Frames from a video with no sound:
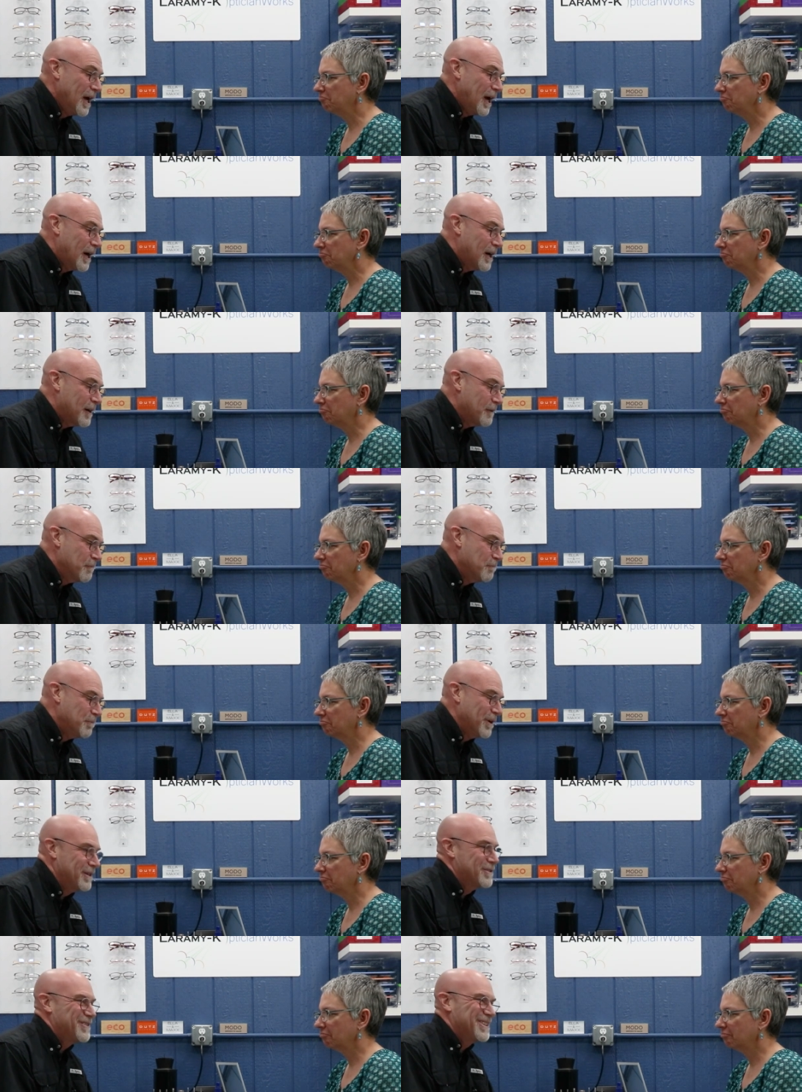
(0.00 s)
Speaker 1: Um,
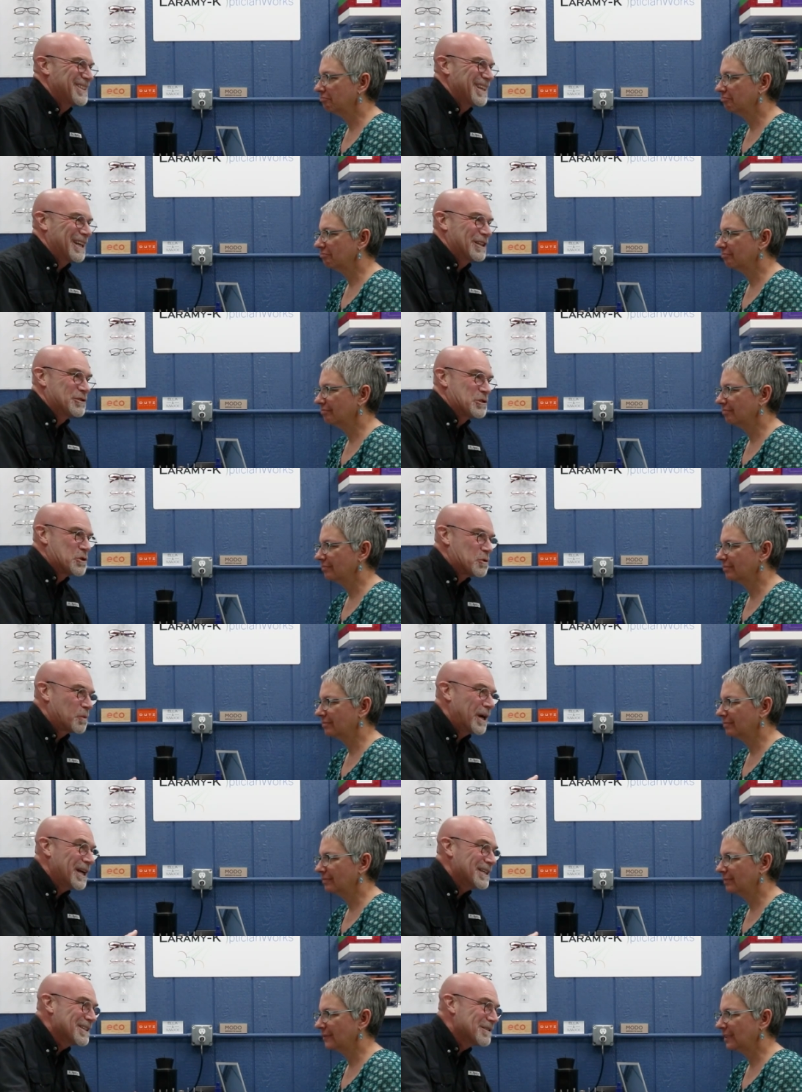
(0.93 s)
but as far as like a
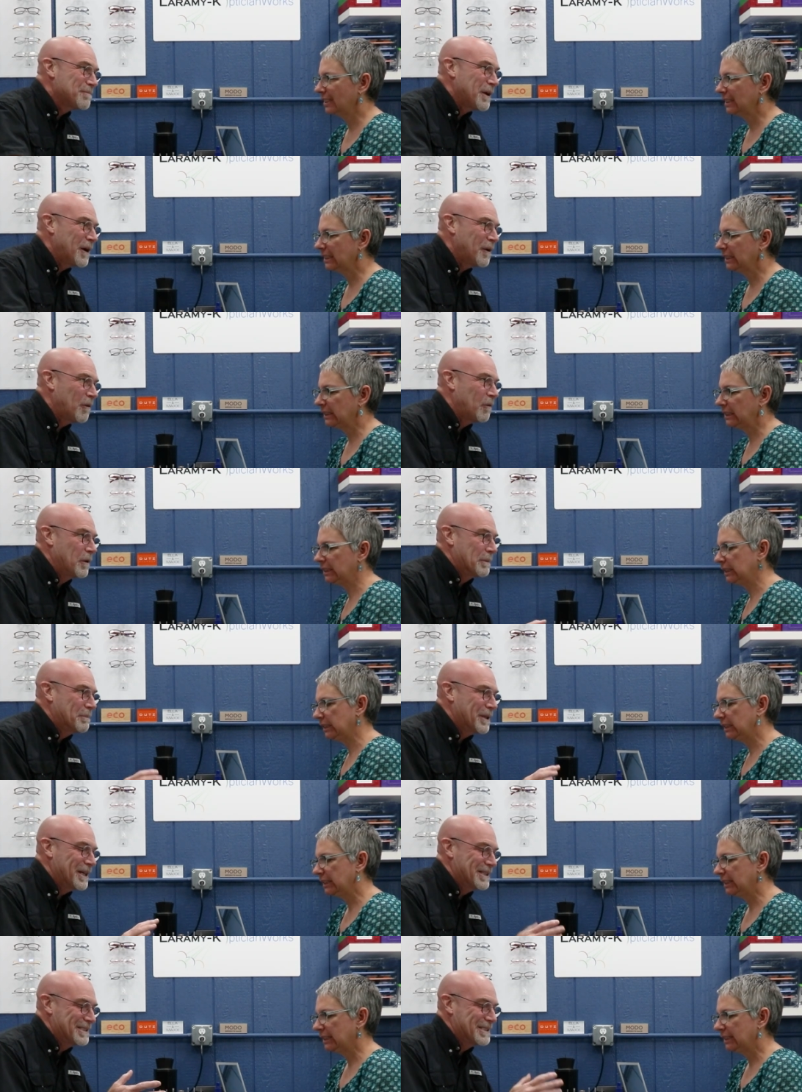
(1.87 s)
dress pair or
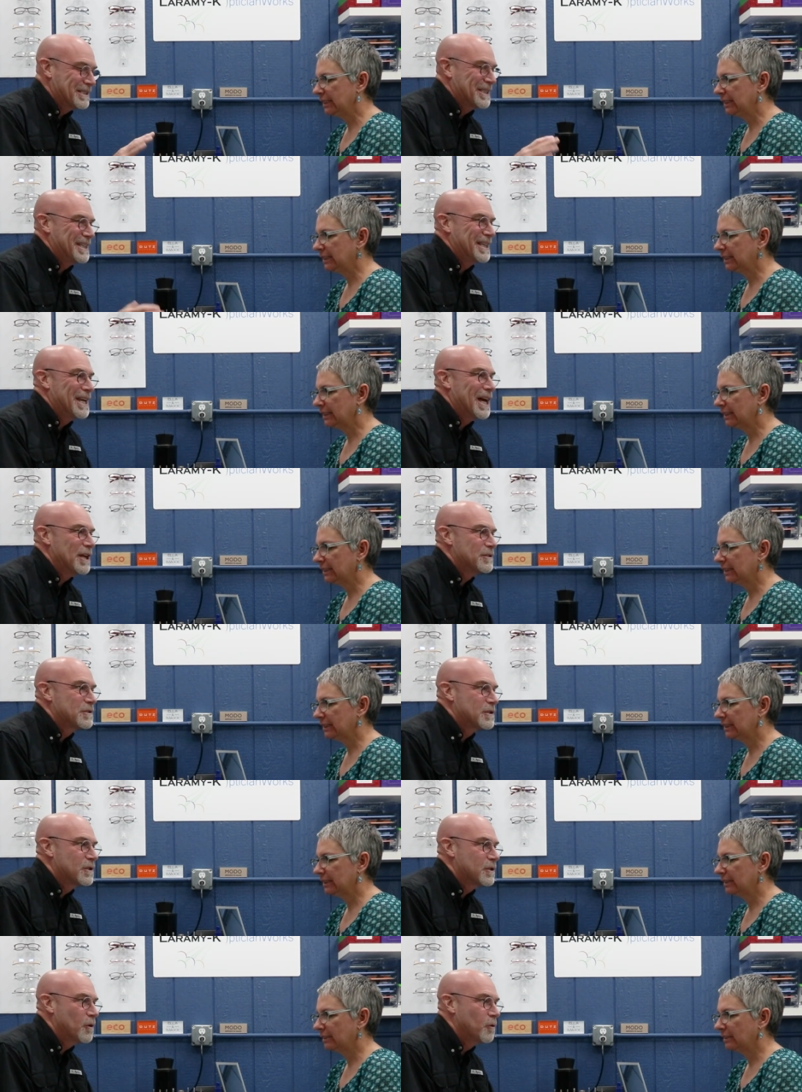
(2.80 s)
replacing something, not
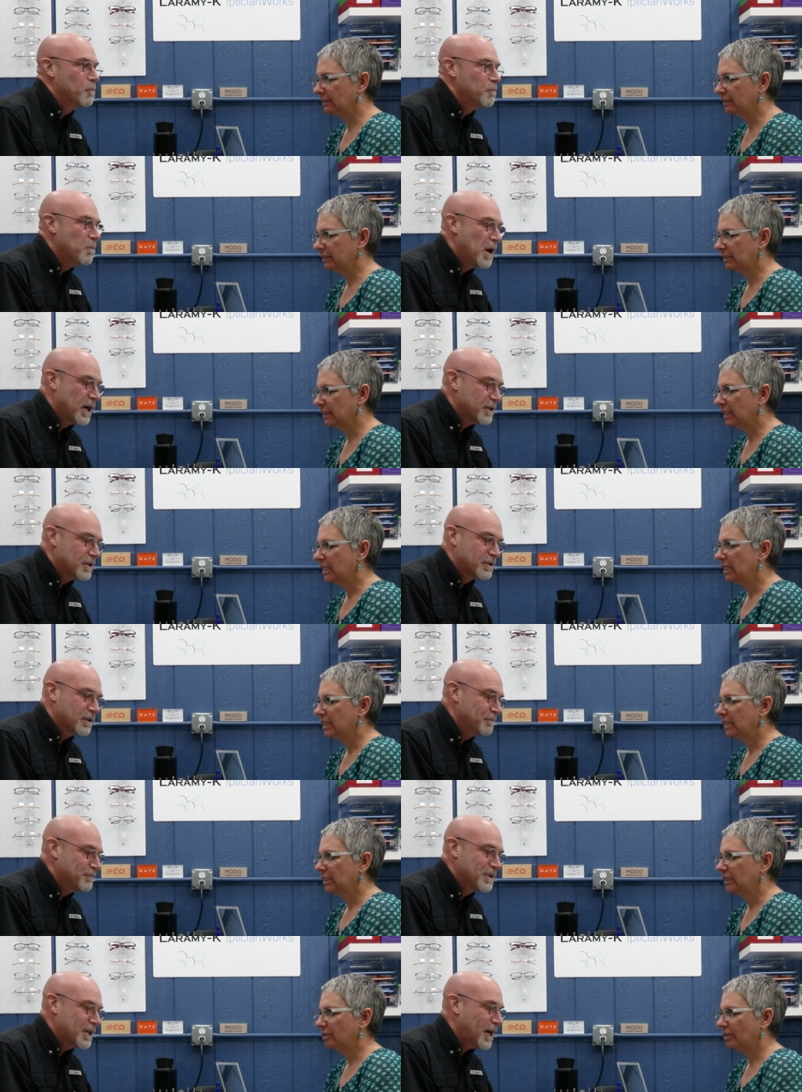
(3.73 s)
so much.
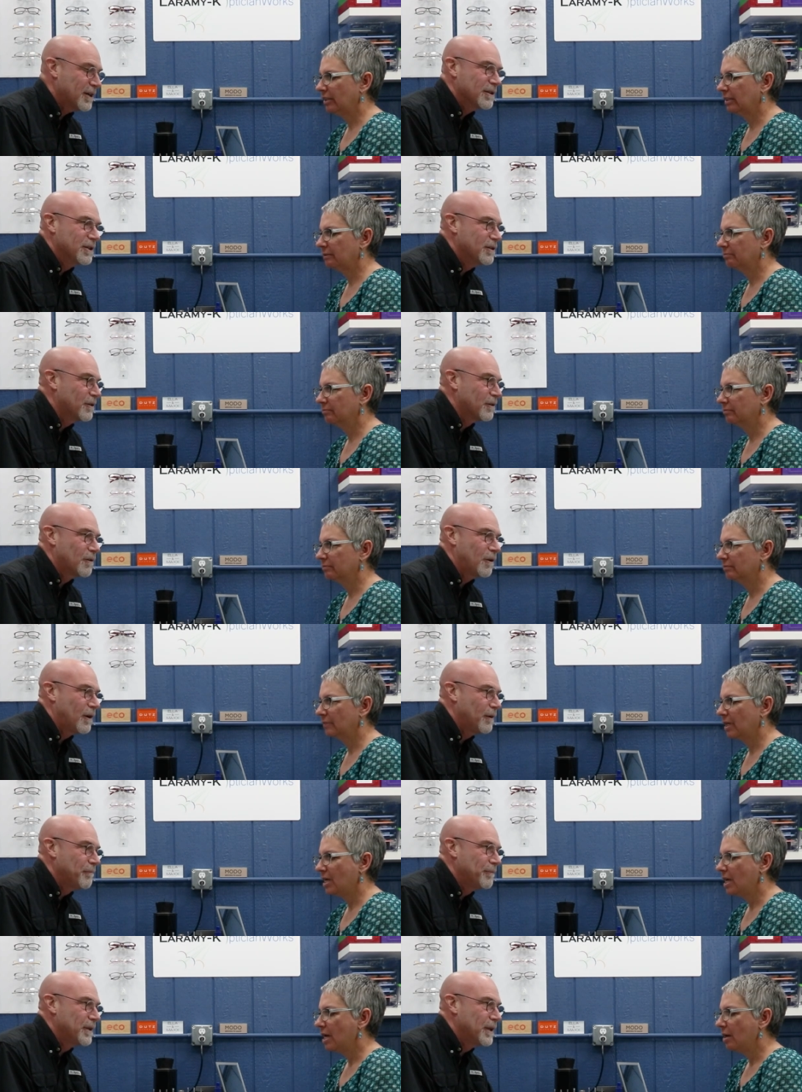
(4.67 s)
Entirely your call.